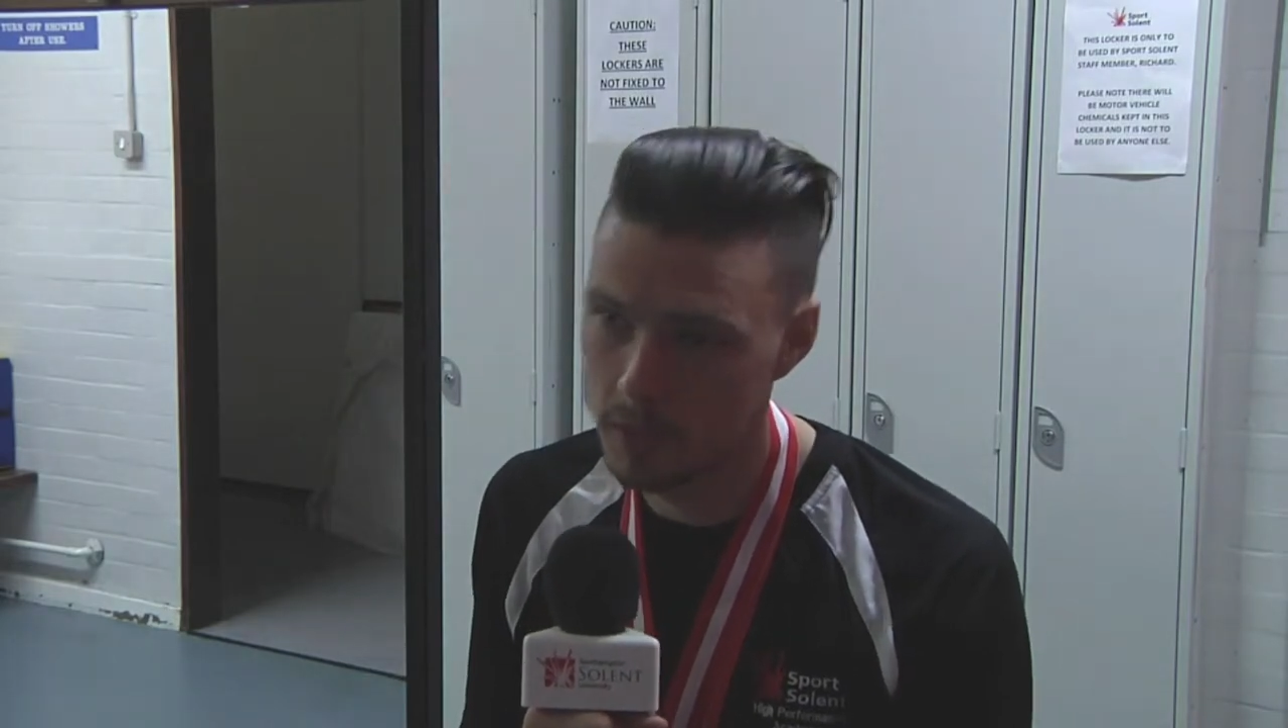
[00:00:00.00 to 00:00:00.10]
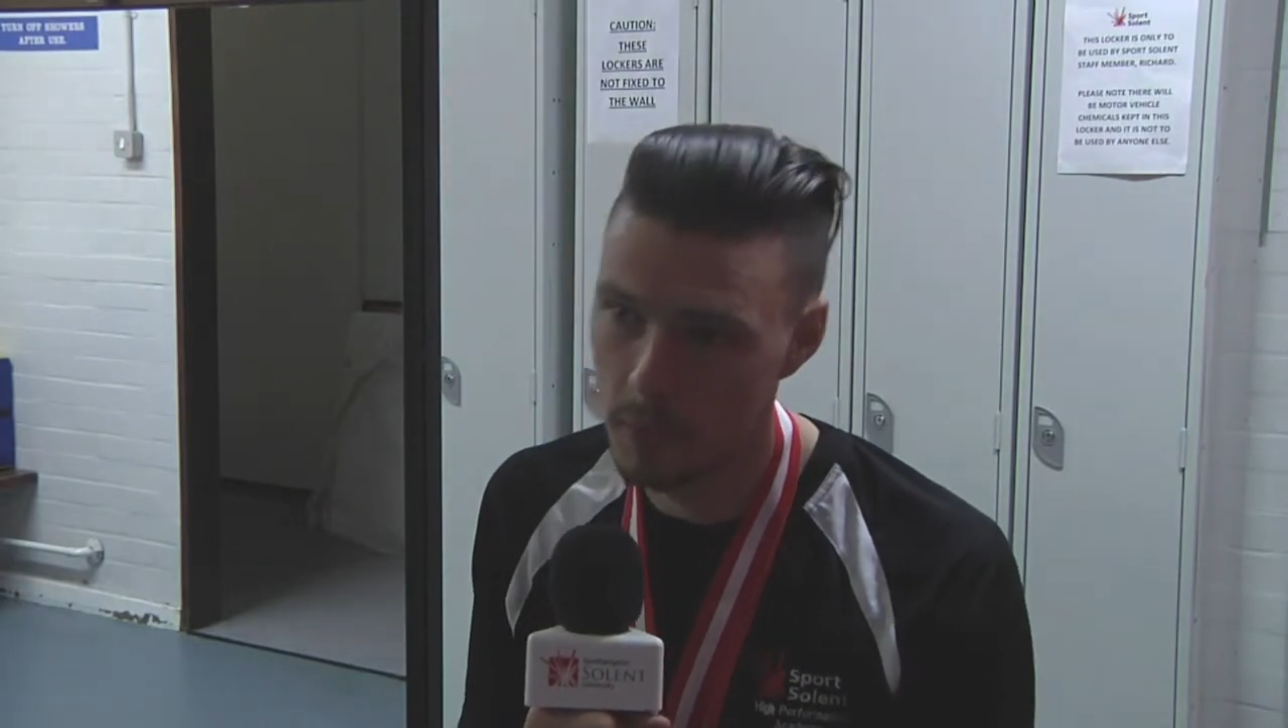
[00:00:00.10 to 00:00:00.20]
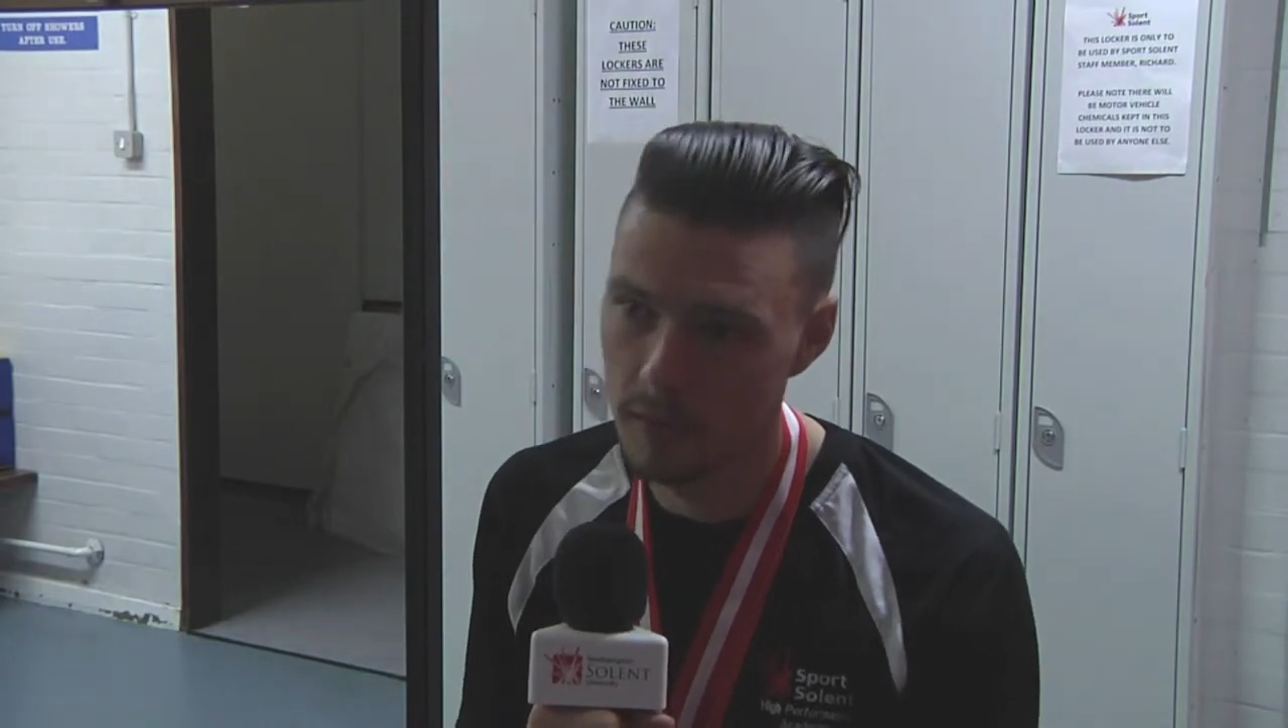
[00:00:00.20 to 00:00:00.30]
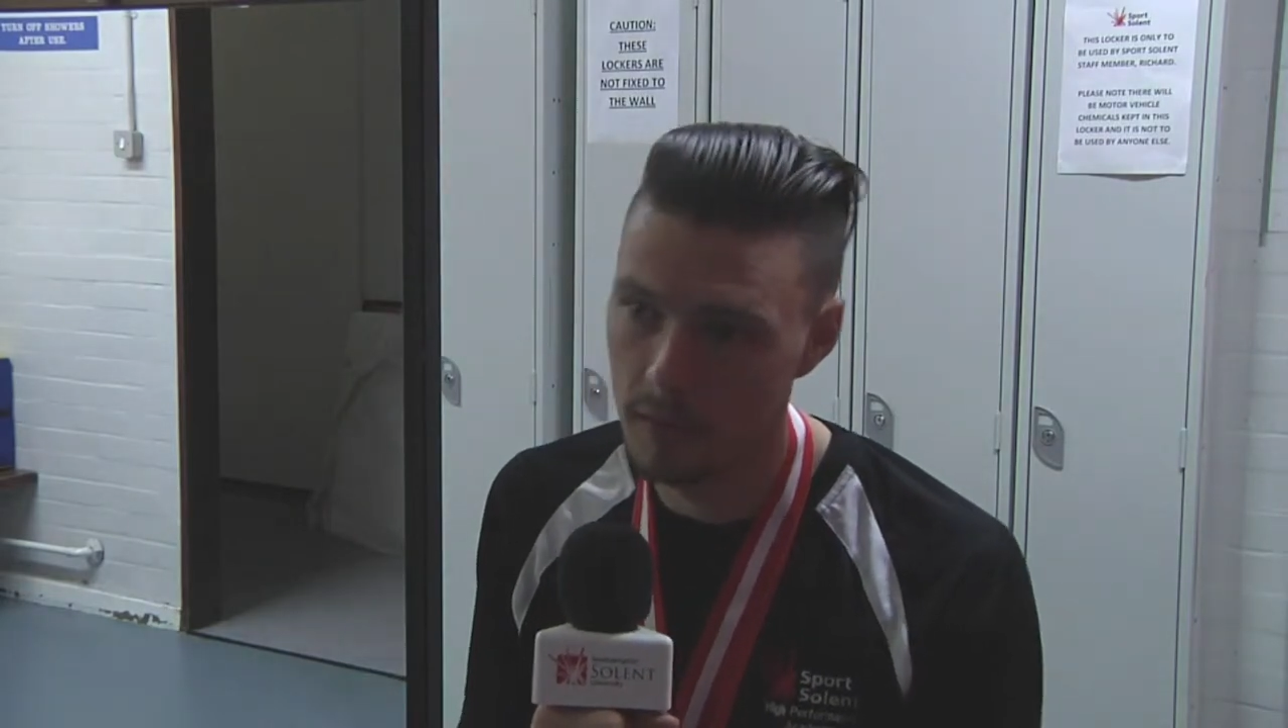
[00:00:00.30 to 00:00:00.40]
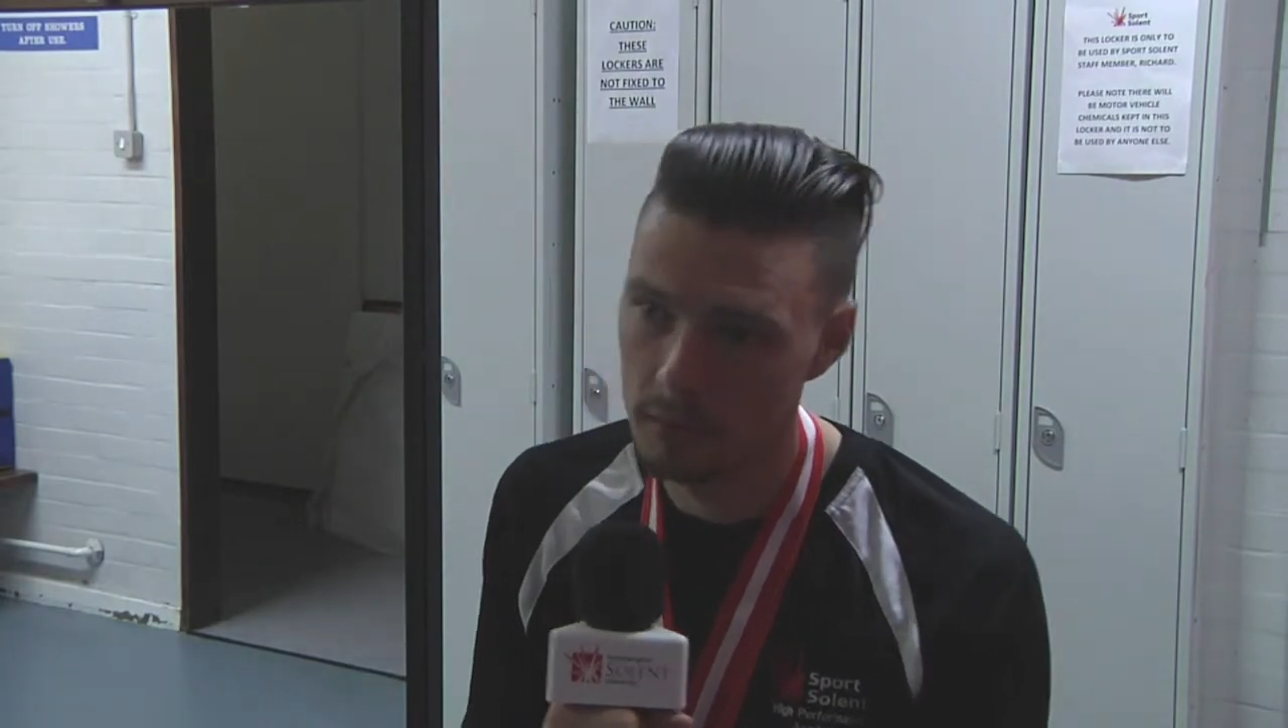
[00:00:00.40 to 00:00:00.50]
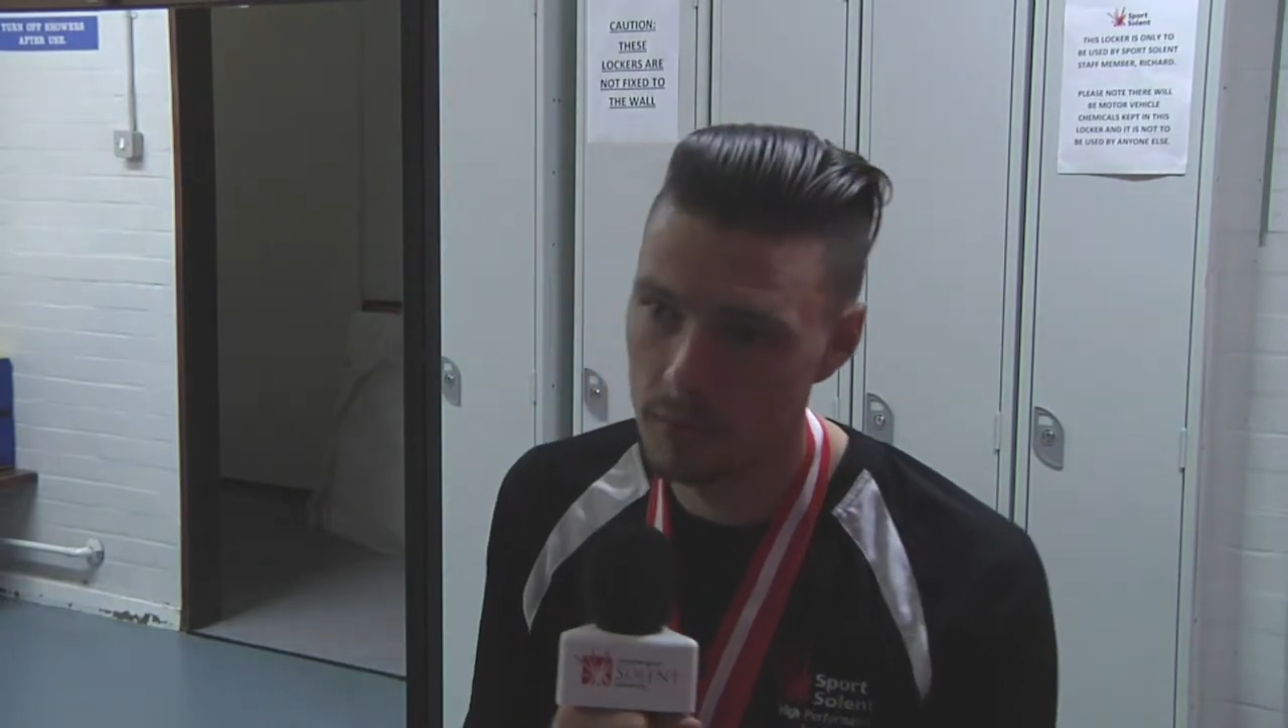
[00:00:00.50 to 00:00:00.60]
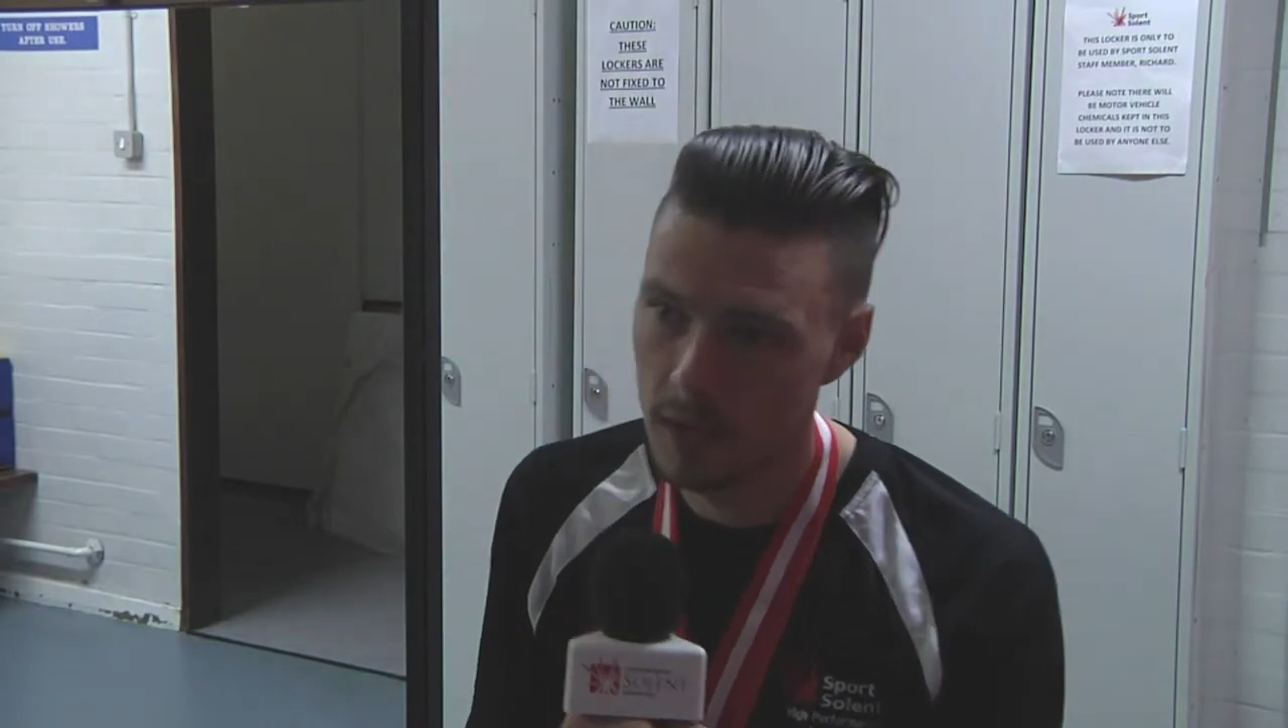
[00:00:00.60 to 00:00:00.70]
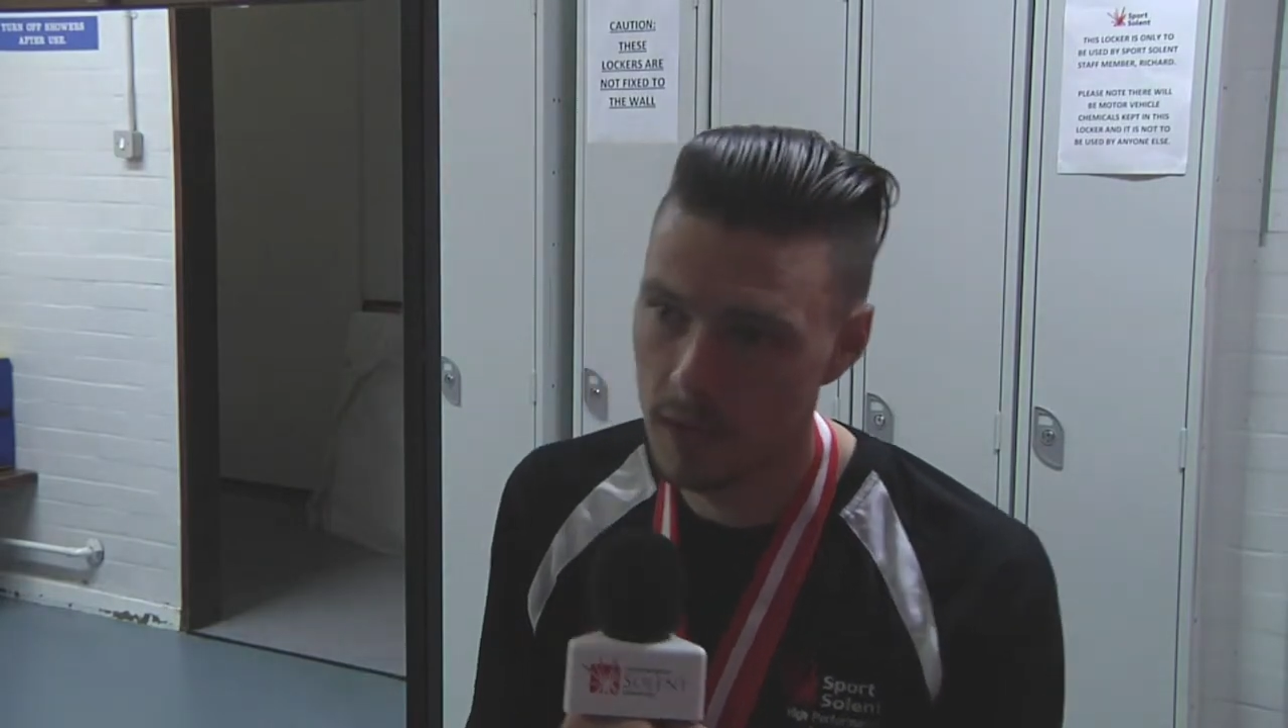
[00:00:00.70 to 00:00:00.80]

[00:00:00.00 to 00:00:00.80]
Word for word: just whether I'm